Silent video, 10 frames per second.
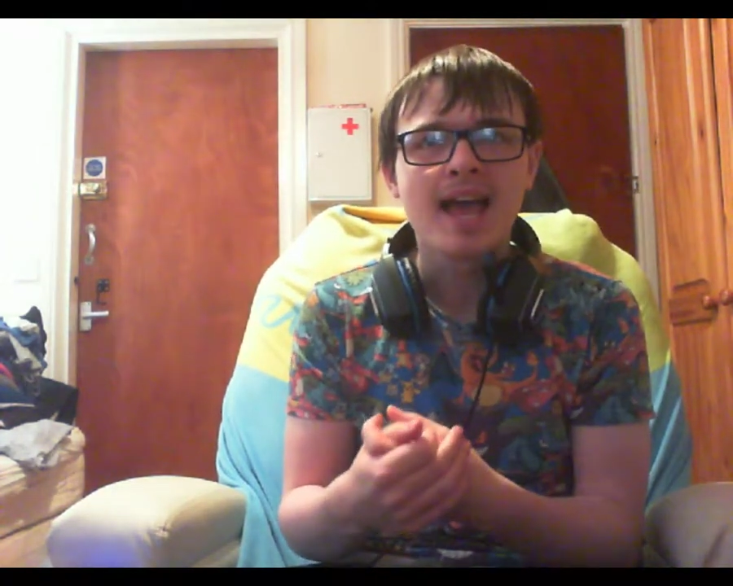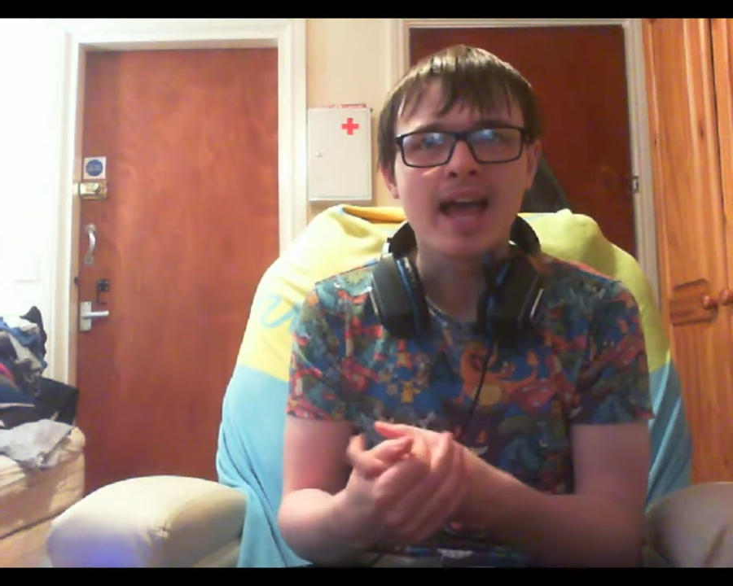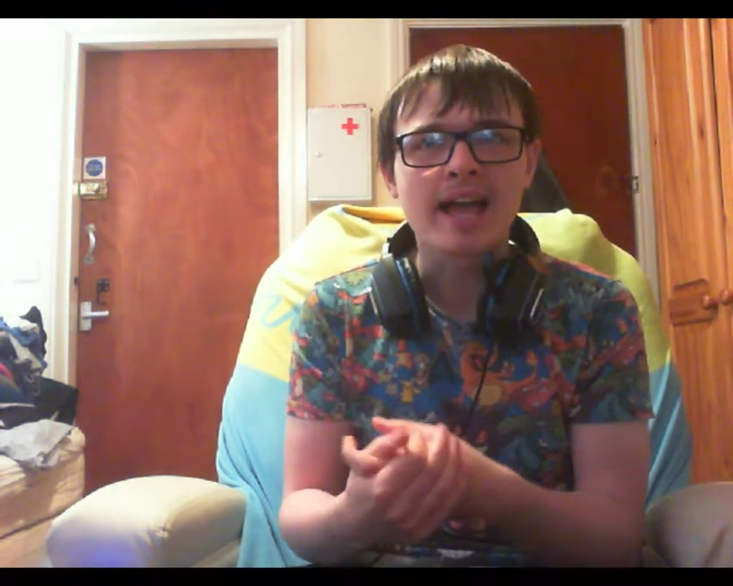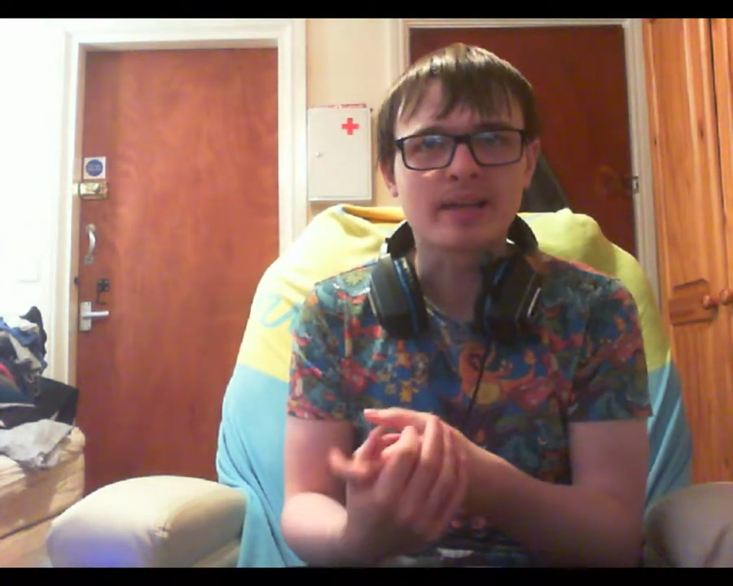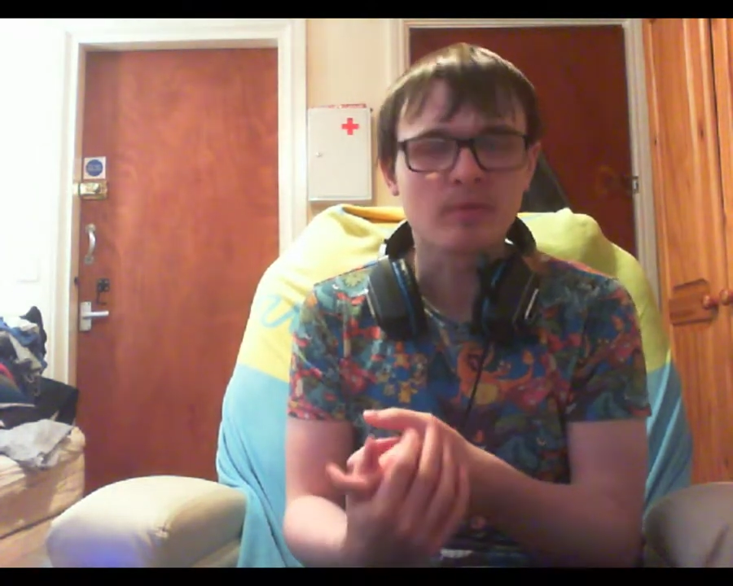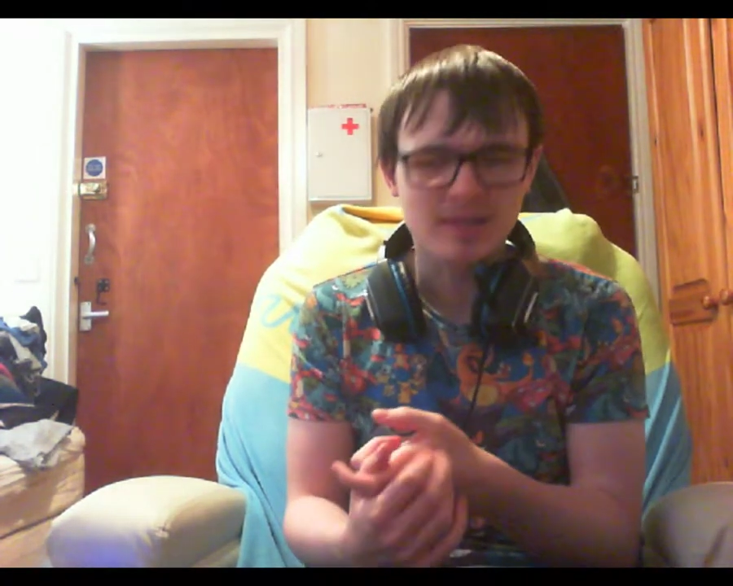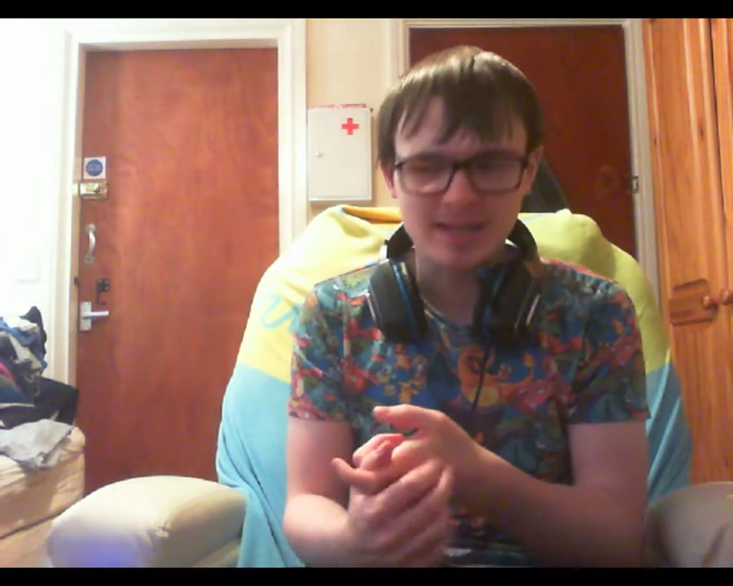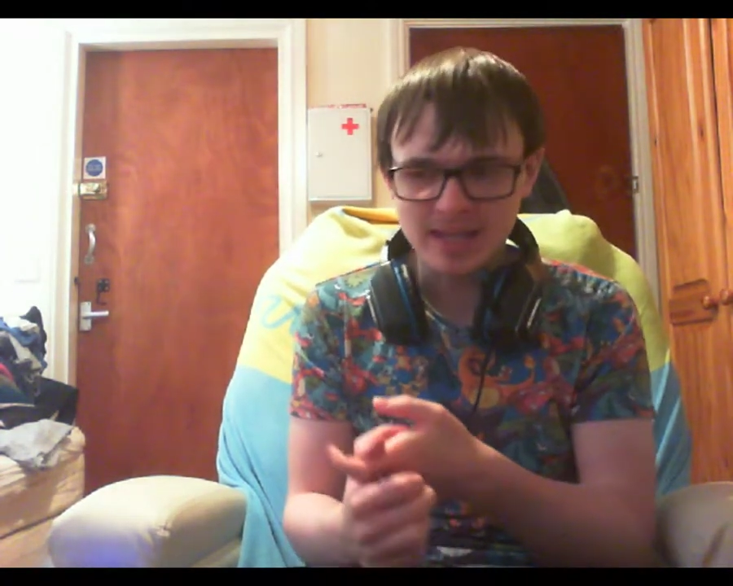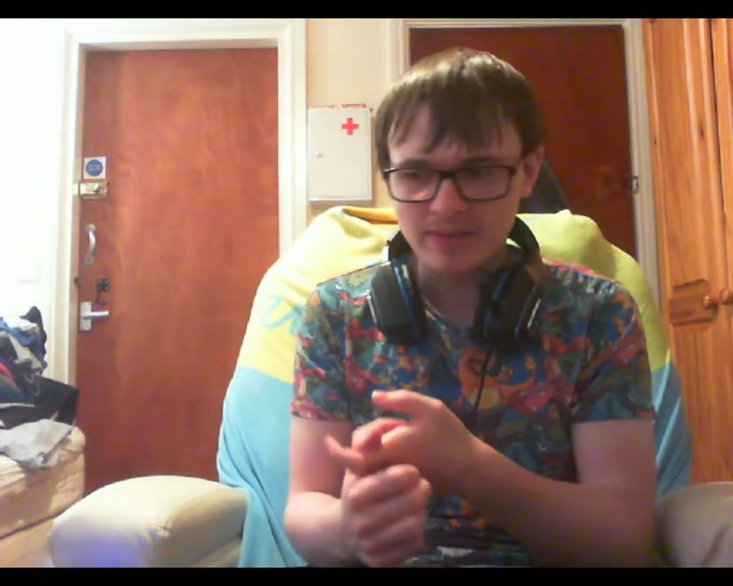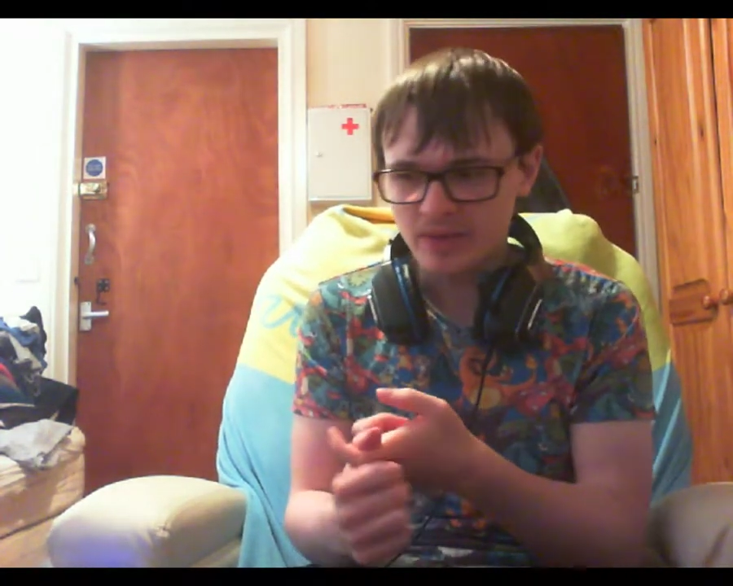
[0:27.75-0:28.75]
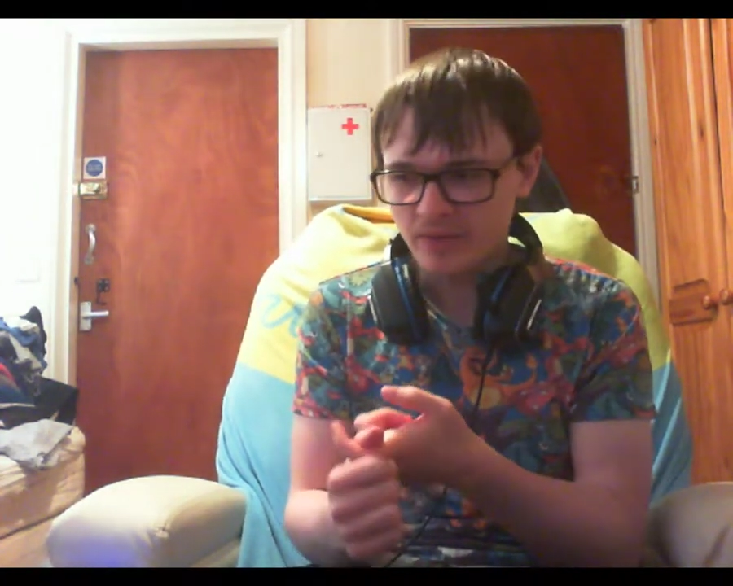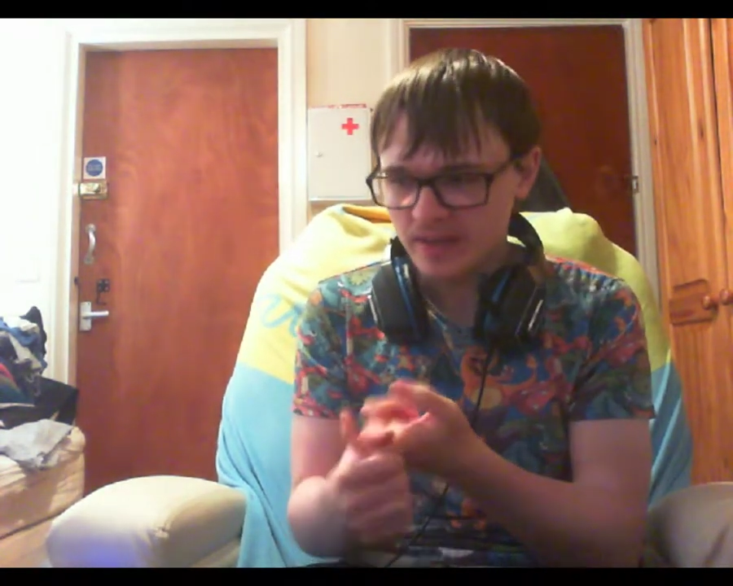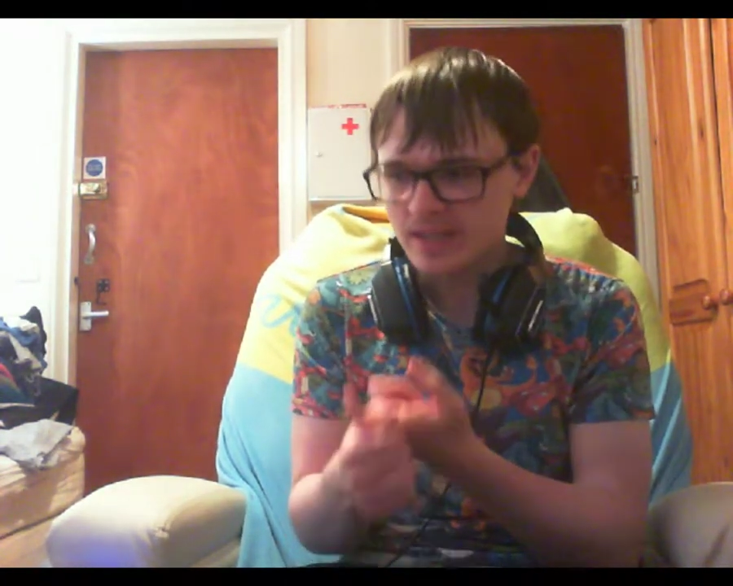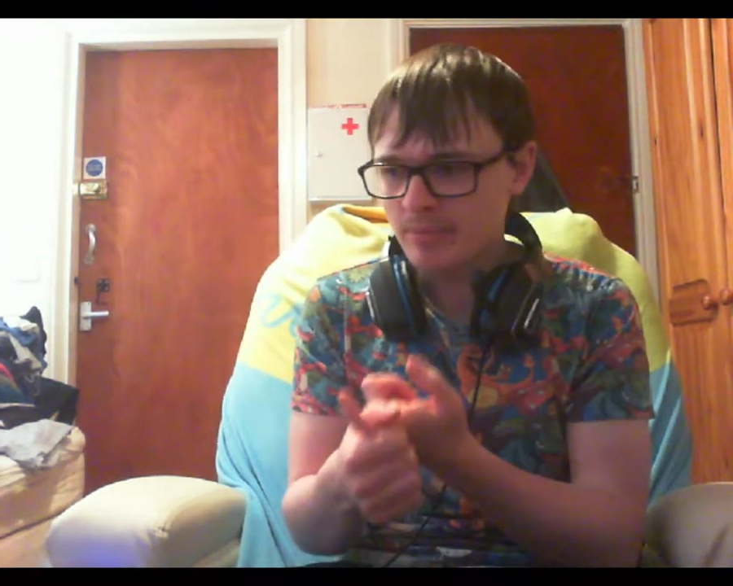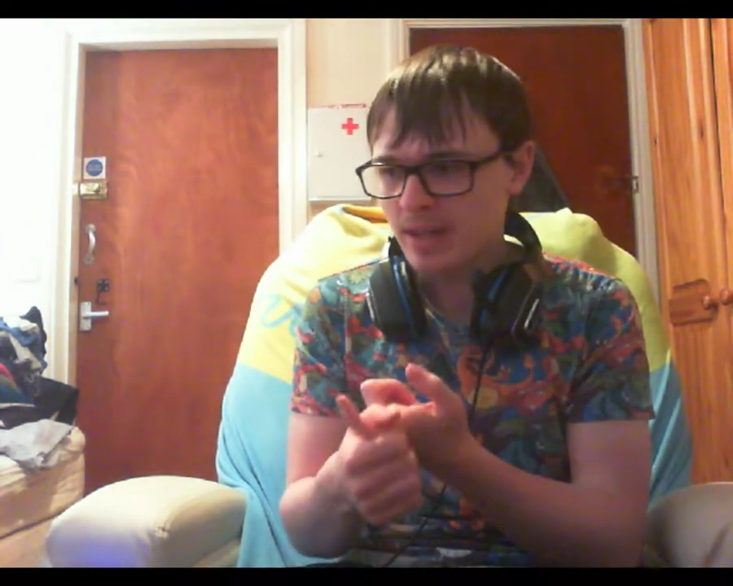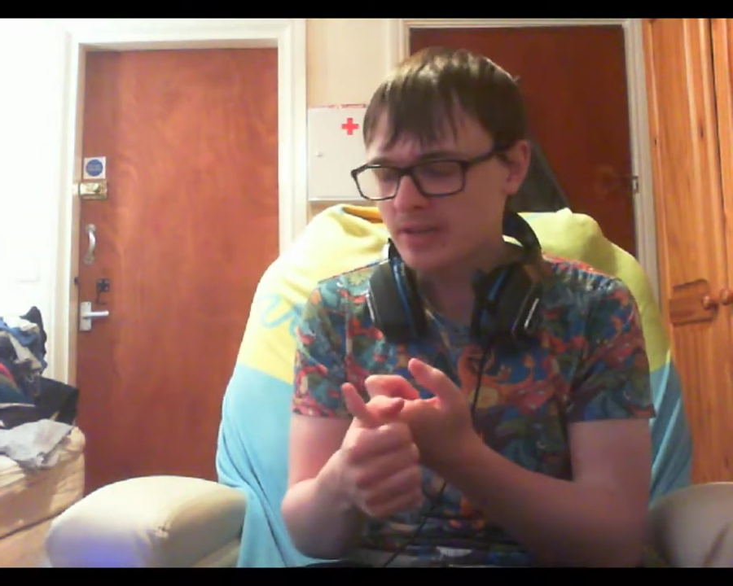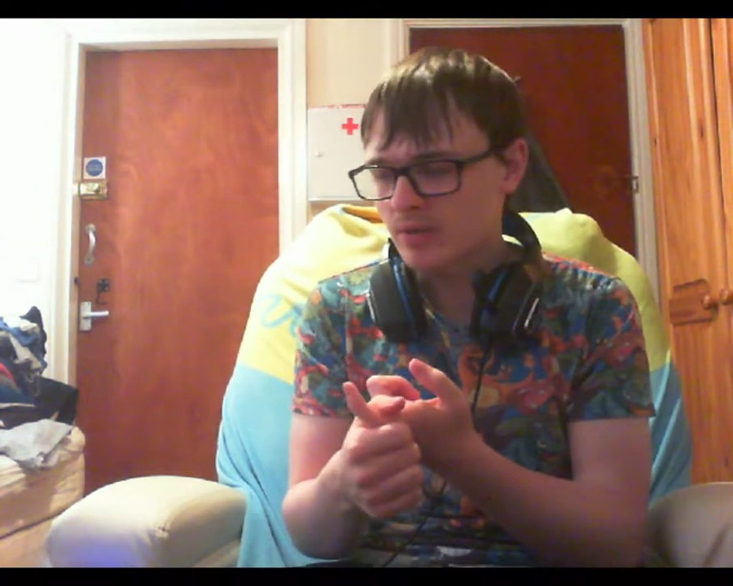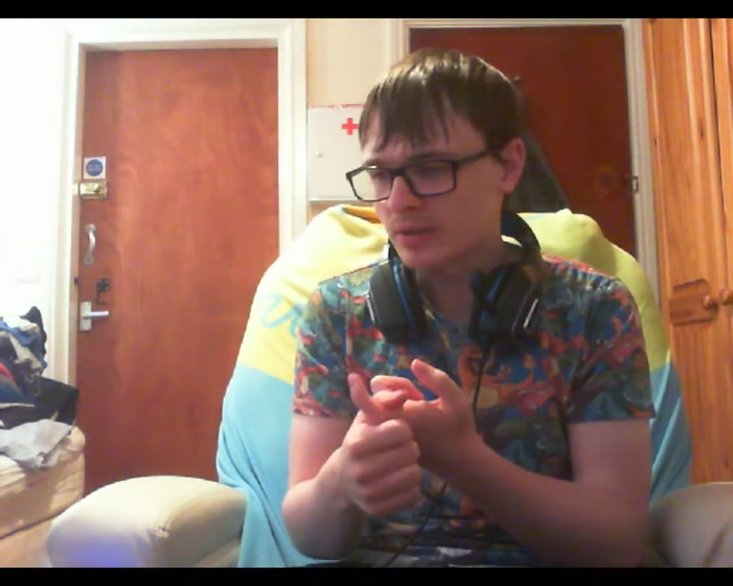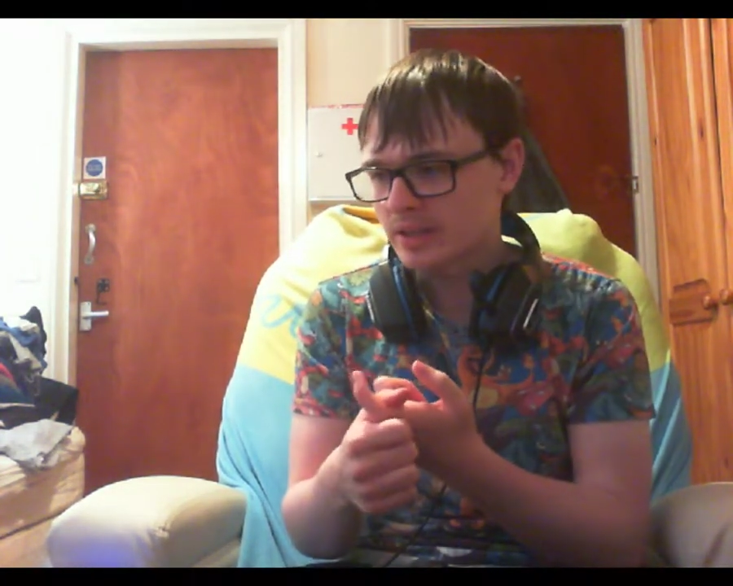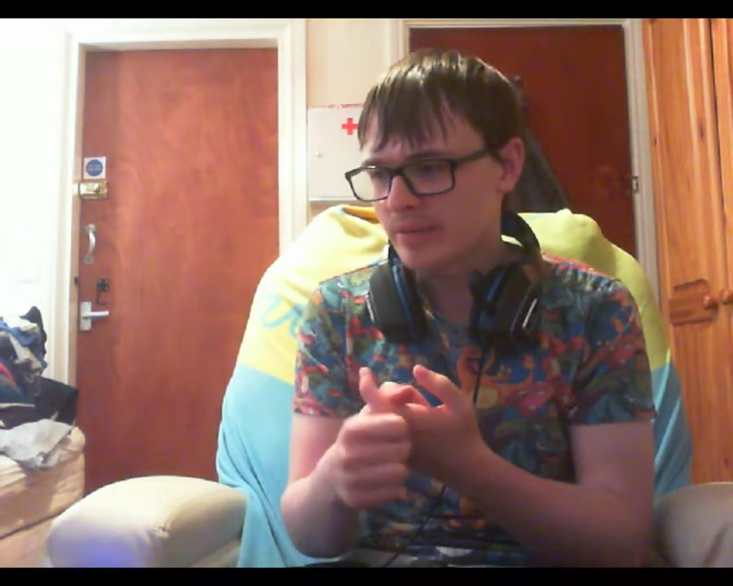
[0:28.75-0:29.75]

Heck, it wasn't even the first placeholder.